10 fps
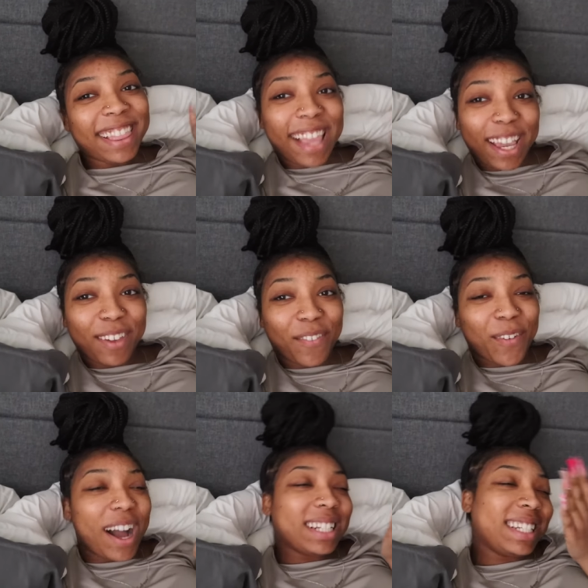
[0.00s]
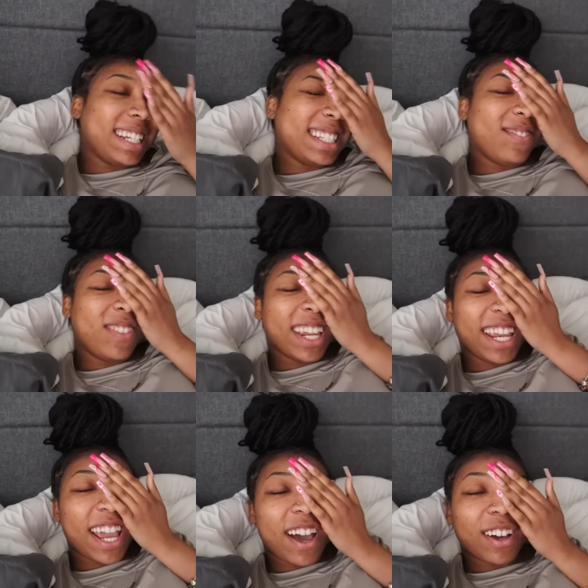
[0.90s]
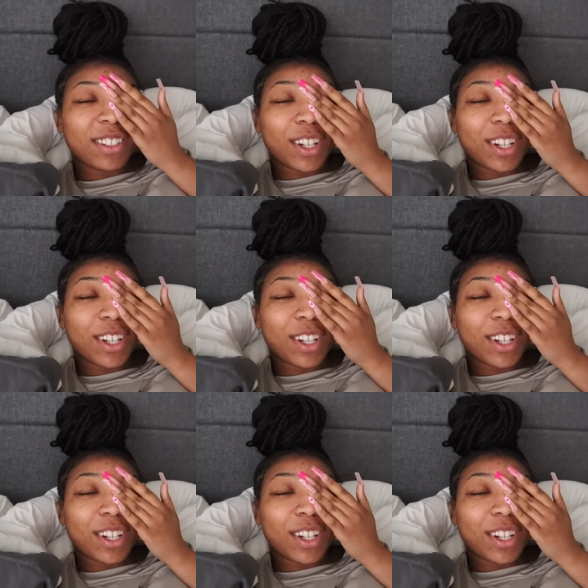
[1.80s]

thank you for watching this video